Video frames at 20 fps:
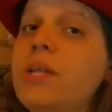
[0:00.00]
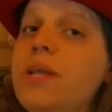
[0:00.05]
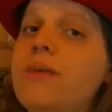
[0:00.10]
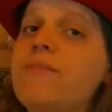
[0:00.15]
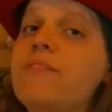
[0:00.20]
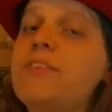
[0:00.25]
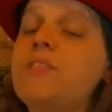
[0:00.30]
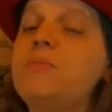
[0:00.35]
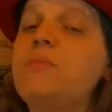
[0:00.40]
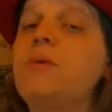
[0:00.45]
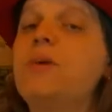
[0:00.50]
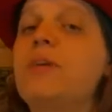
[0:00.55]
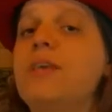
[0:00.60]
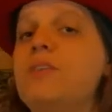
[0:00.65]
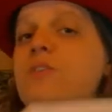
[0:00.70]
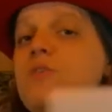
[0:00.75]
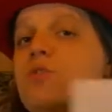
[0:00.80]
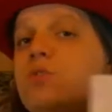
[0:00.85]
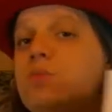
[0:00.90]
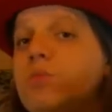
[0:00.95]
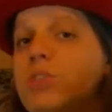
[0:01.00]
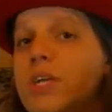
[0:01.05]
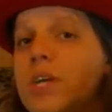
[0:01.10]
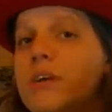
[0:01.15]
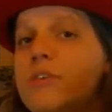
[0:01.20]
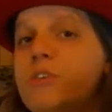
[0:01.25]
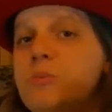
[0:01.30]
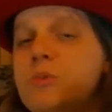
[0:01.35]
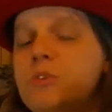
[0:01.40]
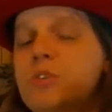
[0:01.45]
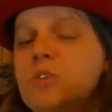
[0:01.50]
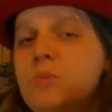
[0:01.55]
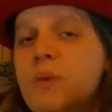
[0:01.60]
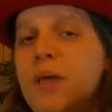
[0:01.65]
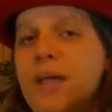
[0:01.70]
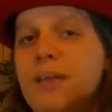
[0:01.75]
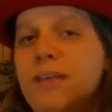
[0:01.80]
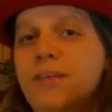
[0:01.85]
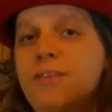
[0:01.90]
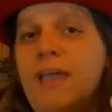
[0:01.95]
of this book is from Jera's
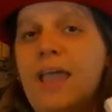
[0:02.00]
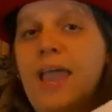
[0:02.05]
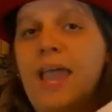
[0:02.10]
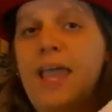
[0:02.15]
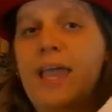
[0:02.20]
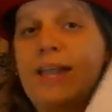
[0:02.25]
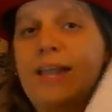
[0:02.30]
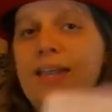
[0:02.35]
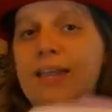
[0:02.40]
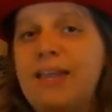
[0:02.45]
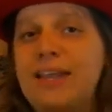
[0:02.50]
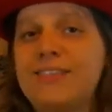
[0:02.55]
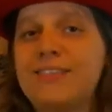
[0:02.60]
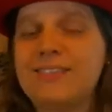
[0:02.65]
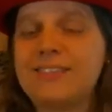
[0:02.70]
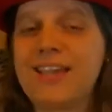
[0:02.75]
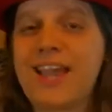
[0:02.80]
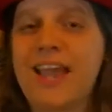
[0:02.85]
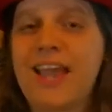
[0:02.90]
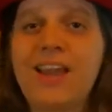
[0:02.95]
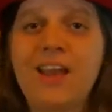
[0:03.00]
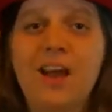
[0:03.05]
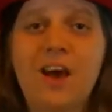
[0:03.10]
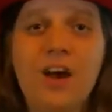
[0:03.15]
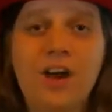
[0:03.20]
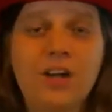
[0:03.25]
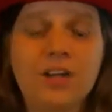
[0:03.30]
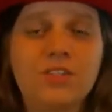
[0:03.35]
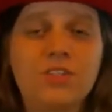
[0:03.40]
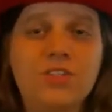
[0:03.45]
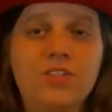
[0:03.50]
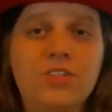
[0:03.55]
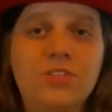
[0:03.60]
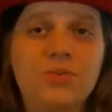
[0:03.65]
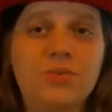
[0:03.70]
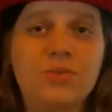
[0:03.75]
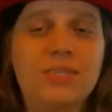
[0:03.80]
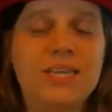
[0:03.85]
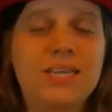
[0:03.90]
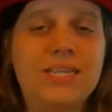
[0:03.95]
perspective, and it's kind of hard to
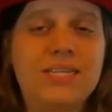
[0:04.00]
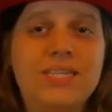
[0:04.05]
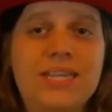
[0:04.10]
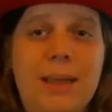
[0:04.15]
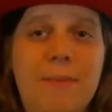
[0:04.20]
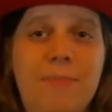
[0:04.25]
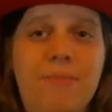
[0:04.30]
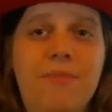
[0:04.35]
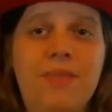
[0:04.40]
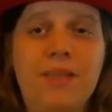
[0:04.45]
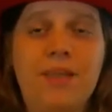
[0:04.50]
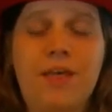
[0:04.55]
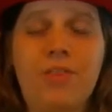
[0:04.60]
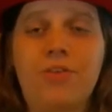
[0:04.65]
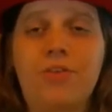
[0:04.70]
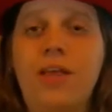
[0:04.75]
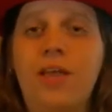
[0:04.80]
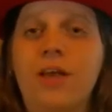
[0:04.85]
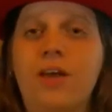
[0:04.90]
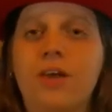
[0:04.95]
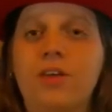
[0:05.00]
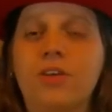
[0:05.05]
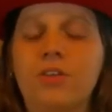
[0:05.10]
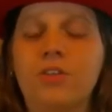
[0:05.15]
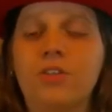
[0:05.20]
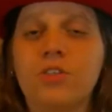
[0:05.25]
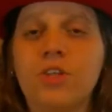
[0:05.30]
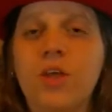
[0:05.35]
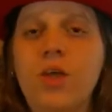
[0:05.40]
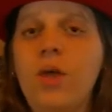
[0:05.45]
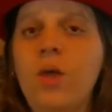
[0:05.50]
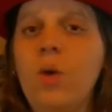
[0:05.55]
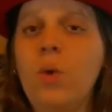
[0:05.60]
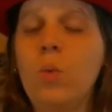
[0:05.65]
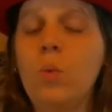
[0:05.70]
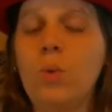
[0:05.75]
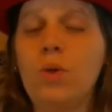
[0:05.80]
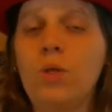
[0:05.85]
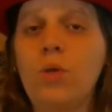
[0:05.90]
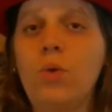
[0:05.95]
get depth in other characters
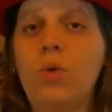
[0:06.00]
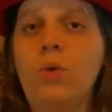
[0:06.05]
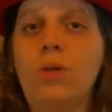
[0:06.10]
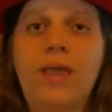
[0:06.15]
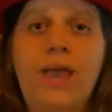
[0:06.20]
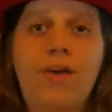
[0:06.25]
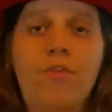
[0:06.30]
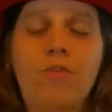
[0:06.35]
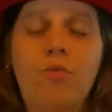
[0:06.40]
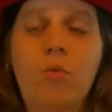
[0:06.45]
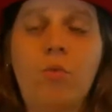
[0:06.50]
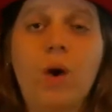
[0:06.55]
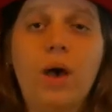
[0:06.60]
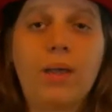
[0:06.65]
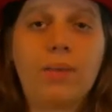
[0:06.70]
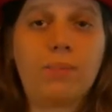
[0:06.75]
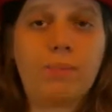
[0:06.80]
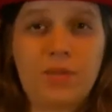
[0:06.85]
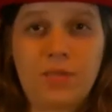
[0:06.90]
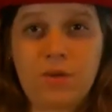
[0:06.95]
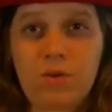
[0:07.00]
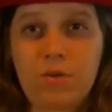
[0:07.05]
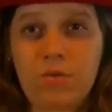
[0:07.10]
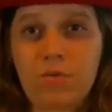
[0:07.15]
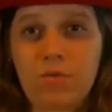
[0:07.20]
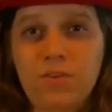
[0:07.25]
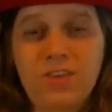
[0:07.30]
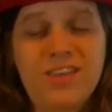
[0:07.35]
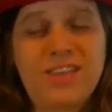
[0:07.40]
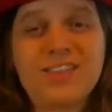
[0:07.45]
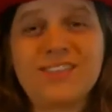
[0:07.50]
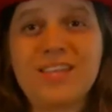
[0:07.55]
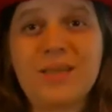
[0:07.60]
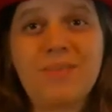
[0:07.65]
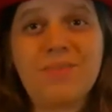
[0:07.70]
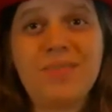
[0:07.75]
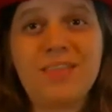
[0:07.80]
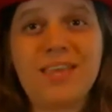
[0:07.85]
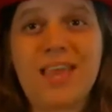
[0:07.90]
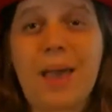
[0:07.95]
when you only have one POV. The
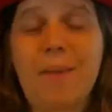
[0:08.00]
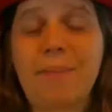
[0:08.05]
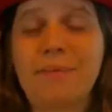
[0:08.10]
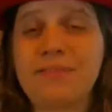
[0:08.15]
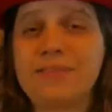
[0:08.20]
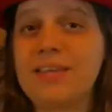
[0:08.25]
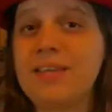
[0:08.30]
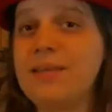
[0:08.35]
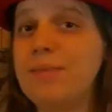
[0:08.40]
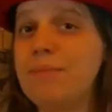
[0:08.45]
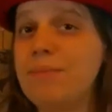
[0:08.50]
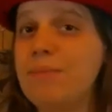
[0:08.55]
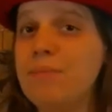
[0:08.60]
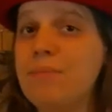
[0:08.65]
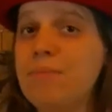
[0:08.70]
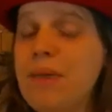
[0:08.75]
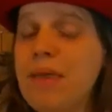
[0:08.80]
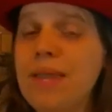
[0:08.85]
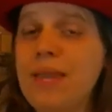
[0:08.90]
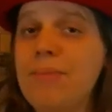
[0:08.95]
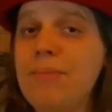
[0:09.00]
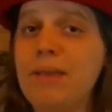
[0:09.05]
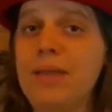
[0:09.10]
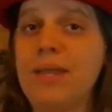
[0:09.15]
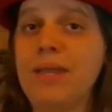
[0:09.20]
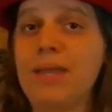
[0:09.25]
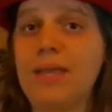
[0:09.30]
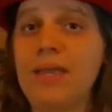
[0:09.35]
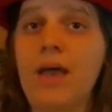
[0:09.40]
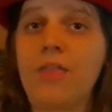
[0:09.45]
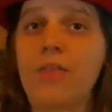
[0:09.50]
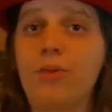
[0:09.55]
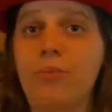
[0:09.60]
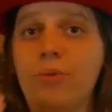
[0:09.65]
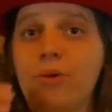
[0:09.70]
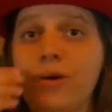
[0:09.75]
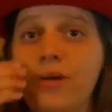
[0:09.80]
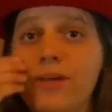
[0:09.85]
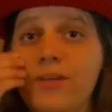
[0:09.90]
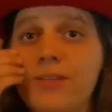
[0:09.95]
same thing happens in many, many other
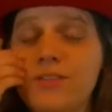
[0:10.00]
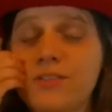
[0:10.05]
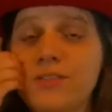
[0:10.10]
books.